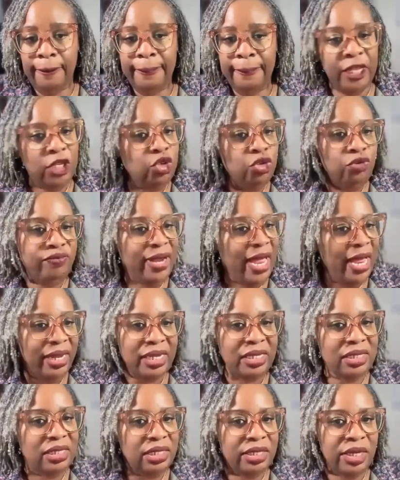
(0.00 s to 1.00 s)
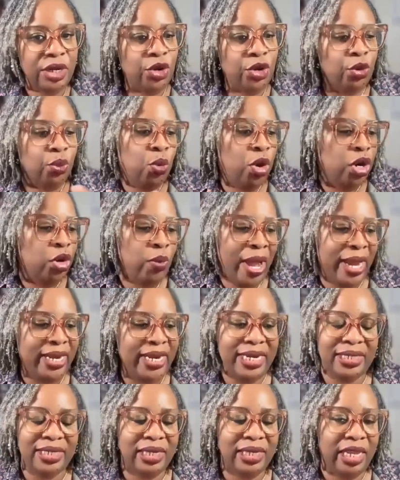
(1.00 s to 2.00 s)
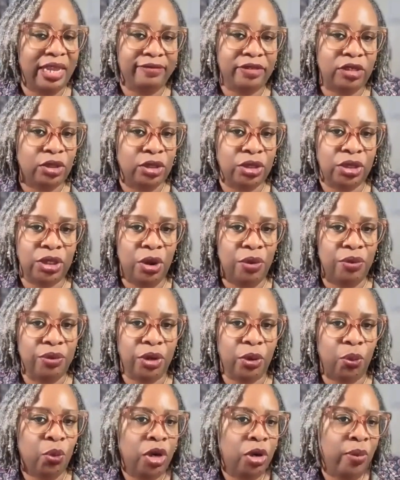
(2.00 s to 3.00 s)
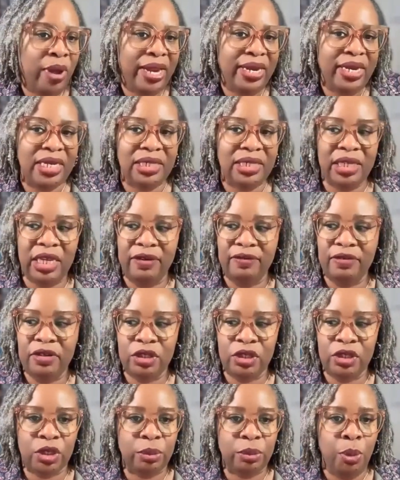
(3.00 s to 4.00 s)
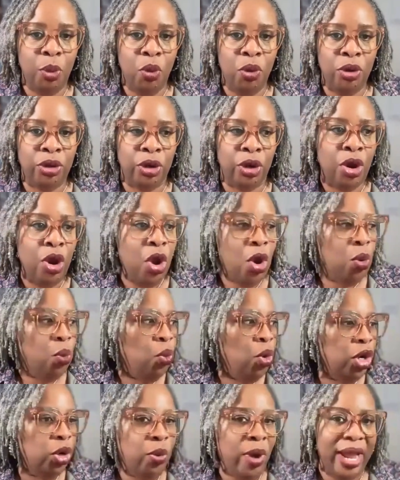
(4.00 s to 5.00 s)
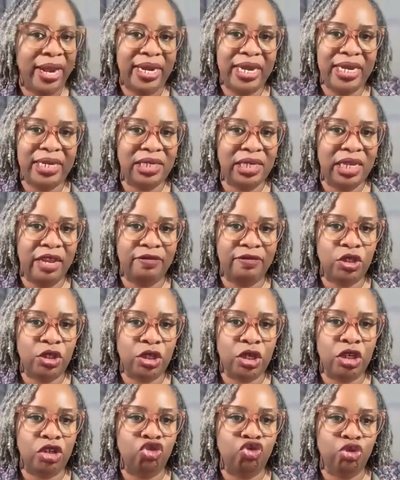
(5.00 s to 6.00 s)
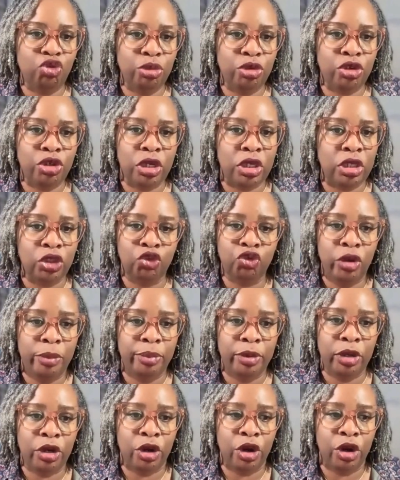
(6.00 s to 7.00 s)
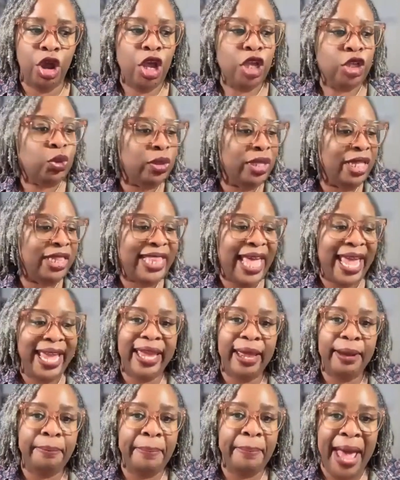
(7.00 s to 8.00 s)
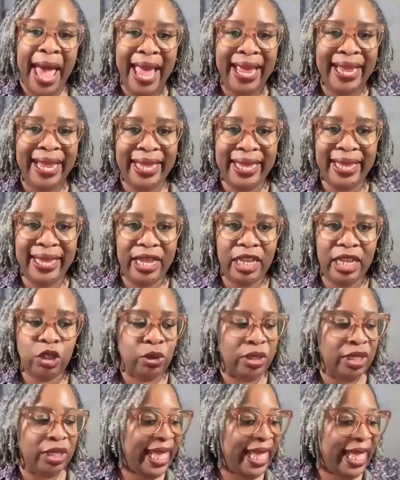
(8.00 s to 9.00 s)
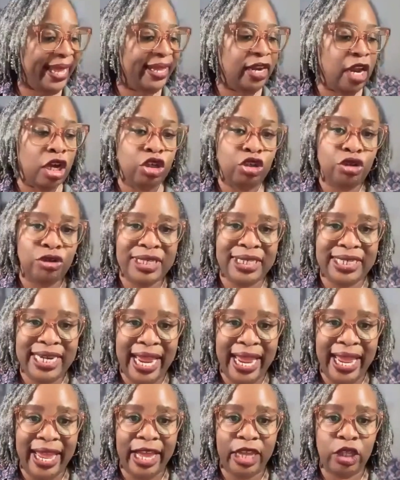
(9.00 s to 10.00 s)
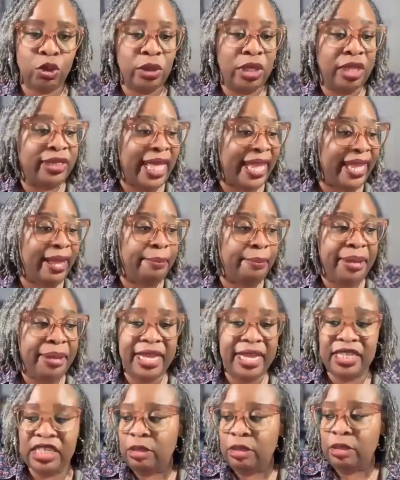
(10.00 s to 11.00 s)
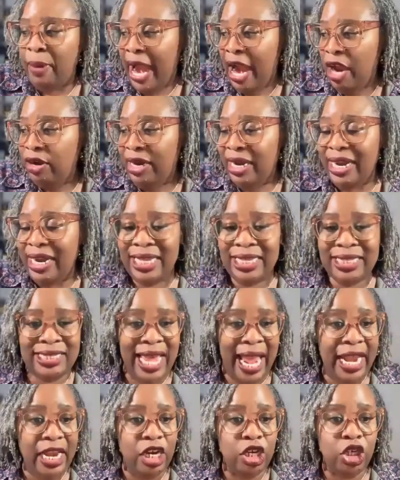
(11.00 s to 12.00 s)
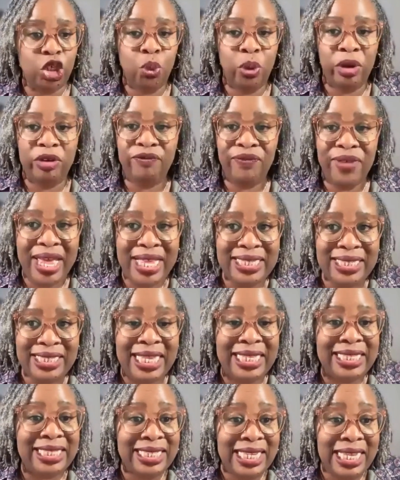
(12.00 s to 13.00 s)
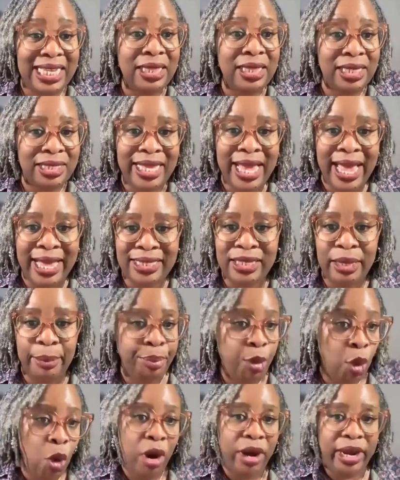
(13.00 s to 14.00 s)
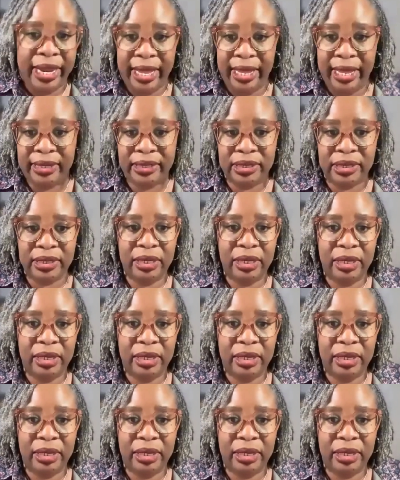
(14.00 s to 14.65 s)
that you've not considered, what do I need to give to the donor? What do I need to give to the supporter? What do I need to give to the contributor so that they can buy in, so that they can understand, so that they can be inspired and excited to invest and see this as important?